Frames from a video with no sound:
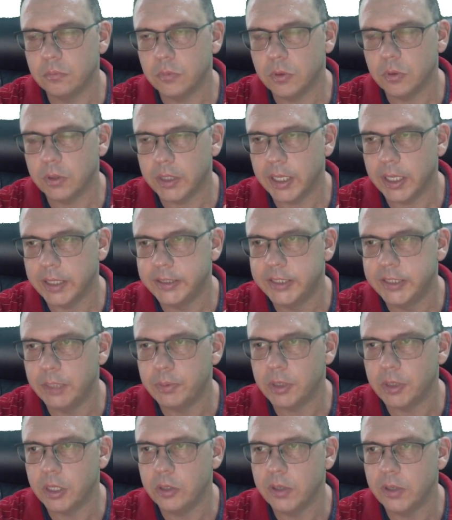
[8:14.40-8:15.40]
Okay,
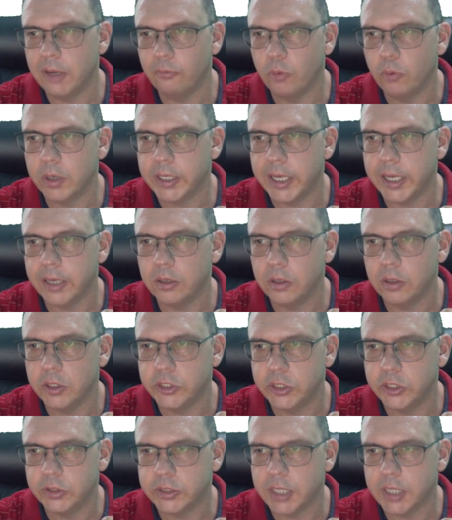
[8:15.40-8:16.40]
typically you have 1 candle that
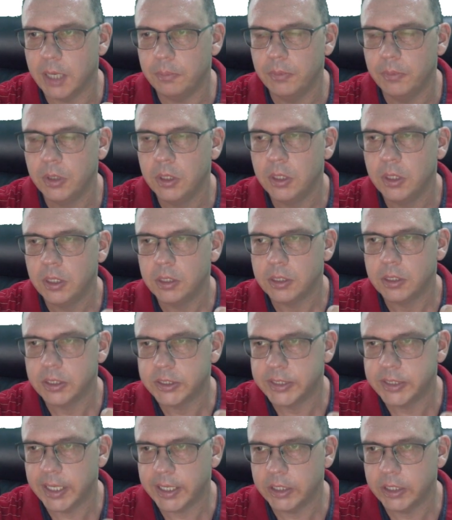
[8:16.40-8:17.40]
shoots up, the
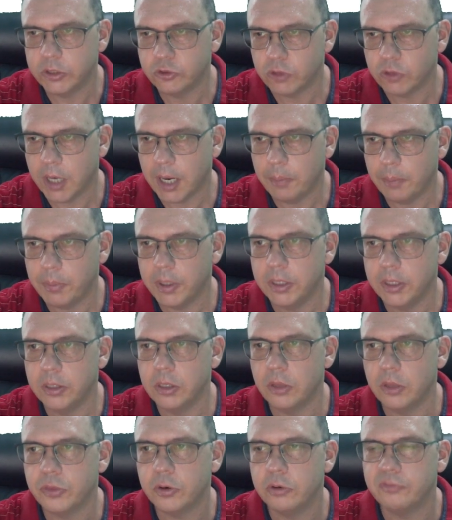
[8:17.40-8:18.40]
second drop, and then the
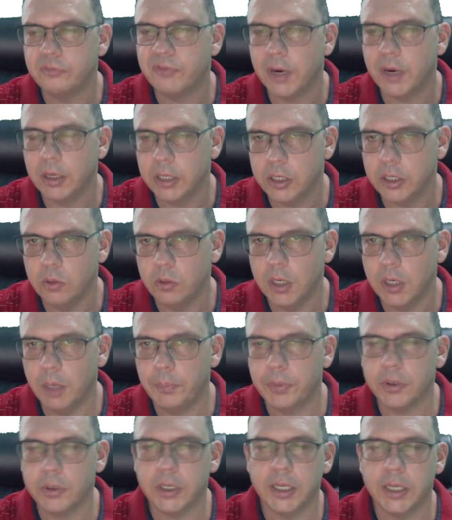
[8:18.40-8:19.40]
third finally go up.
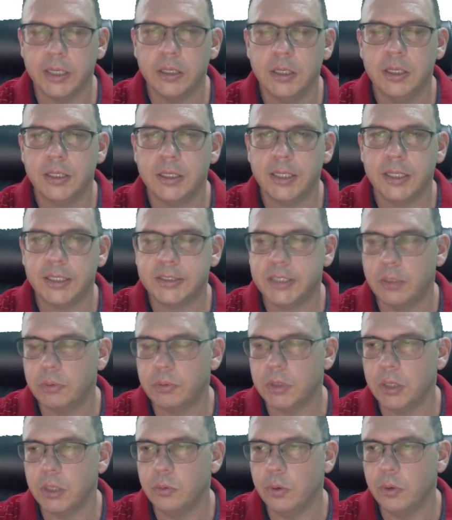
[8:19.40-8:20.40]
Okay, that's
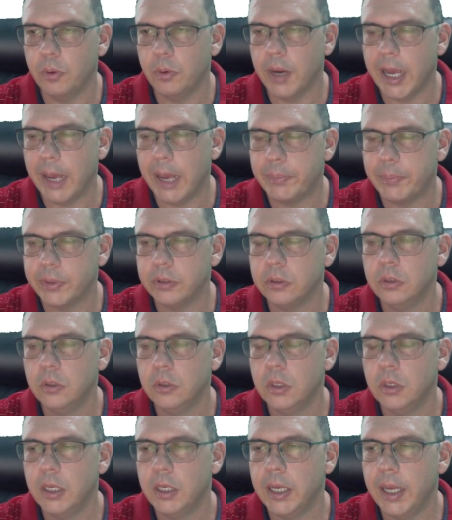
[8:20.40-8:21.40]
typically what will happen,
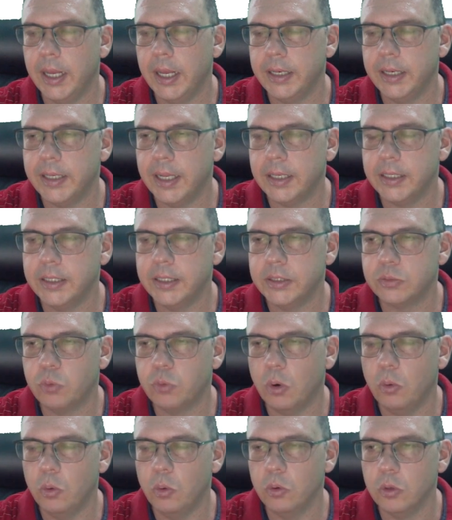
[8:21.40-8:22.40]
and that is
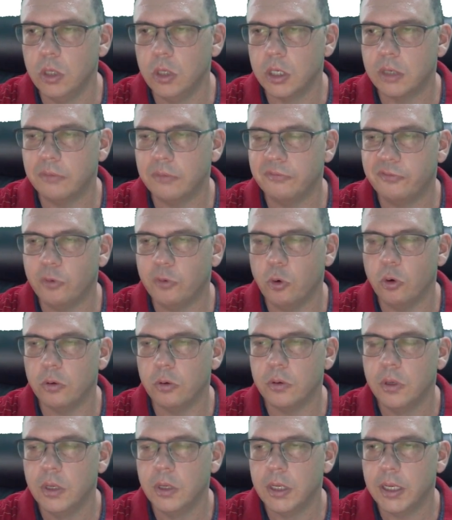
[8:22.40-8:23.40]
what we're looking for.
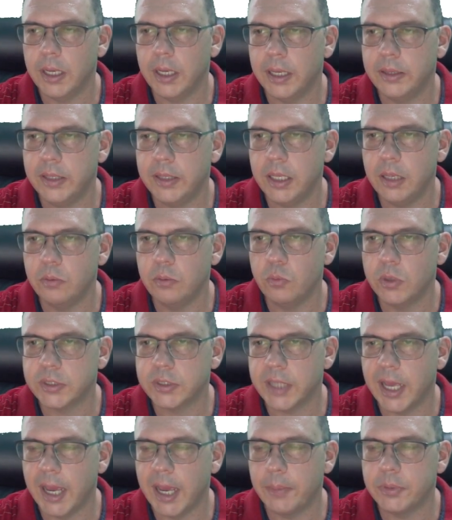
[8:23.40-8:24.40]
And then once
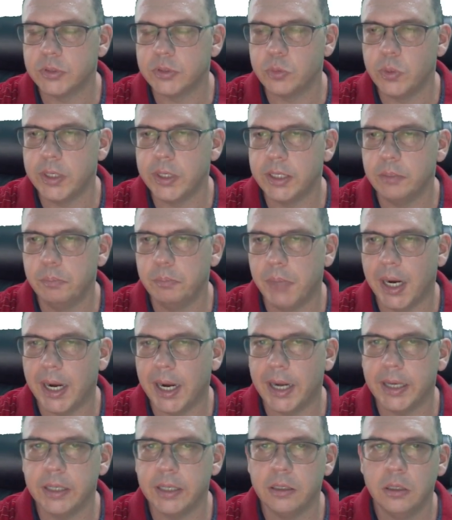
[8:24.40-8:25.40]
that happens, we can
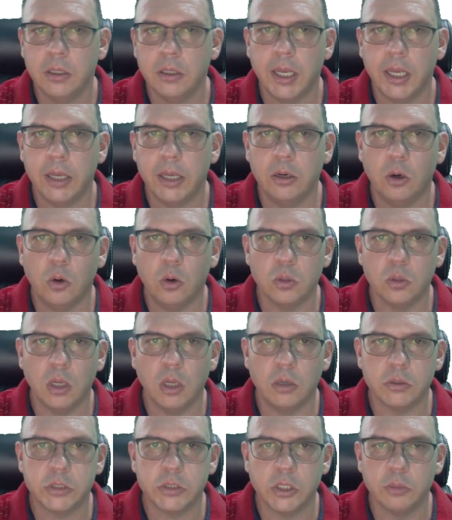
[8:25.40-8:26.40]
buy and hold
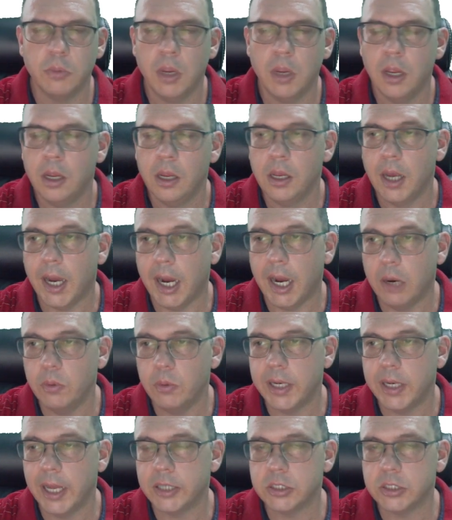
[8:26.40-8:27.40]
long term. I
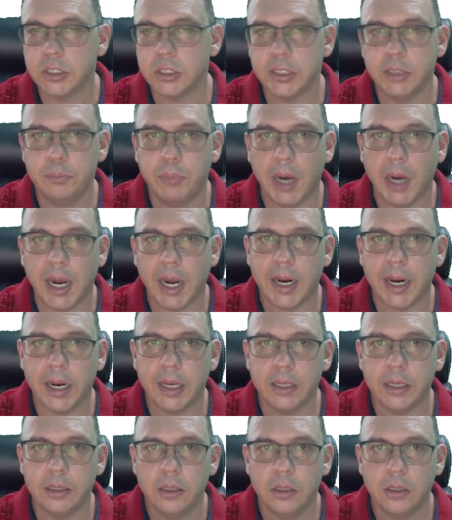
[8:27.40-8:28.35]
would actually buy